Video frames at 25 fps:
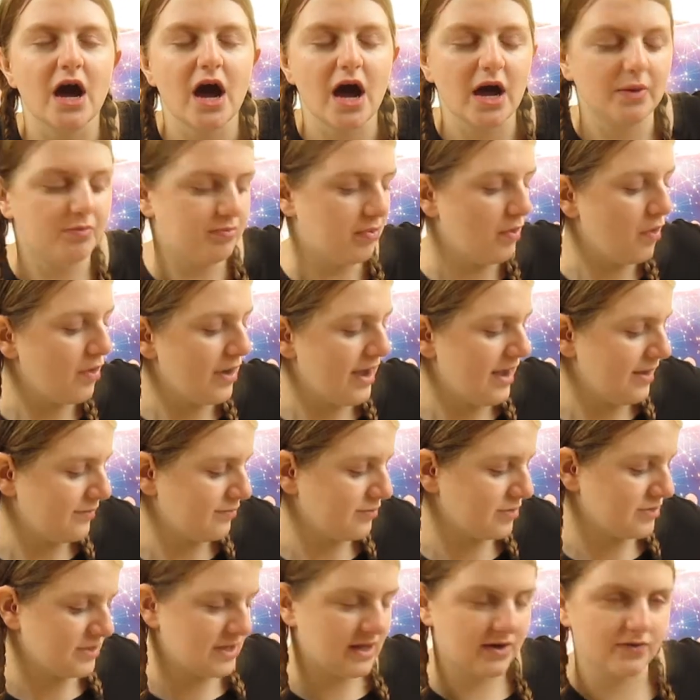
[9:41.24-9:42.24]
I bought
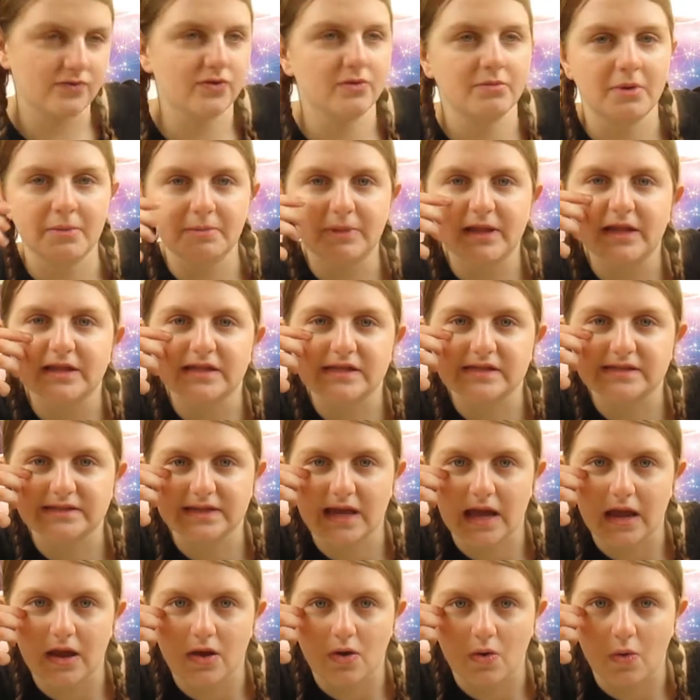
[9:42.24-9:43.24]
everything from a bloody
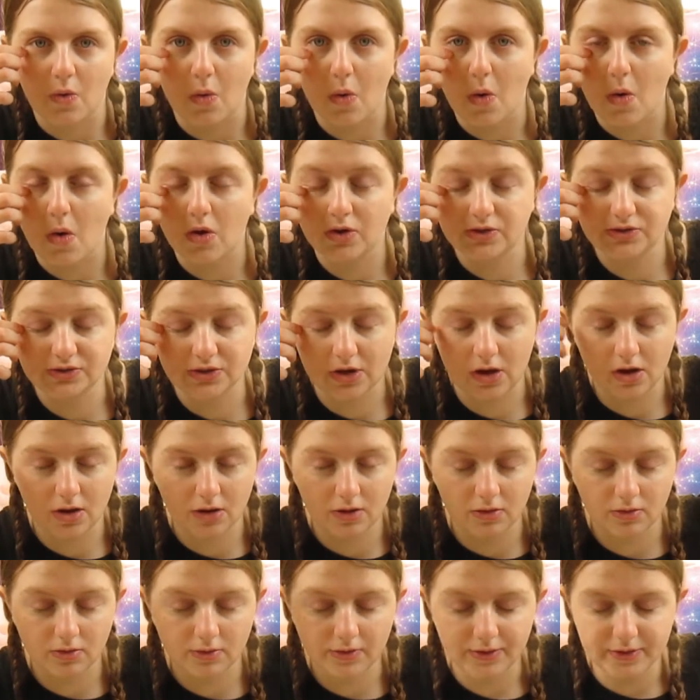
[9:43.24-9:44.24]
sale,
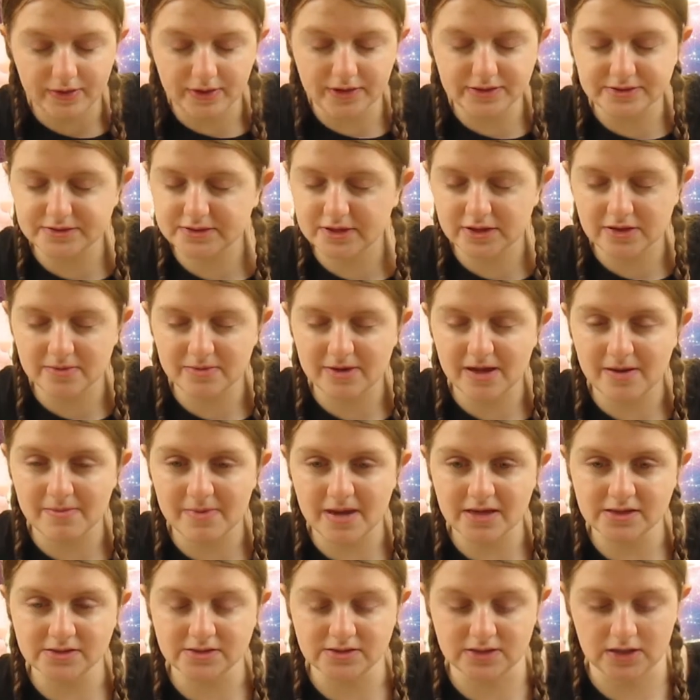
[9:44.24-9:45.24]
so it's going to be
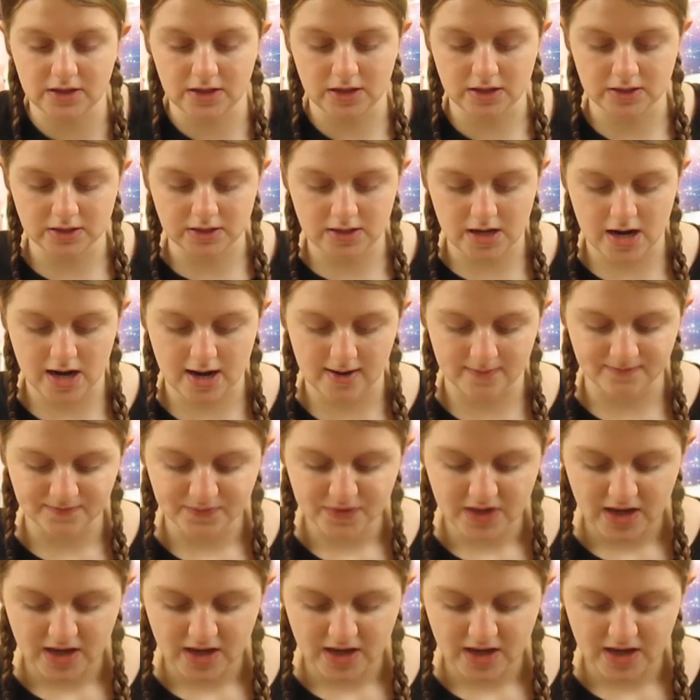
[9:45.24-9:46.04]
amazing in there.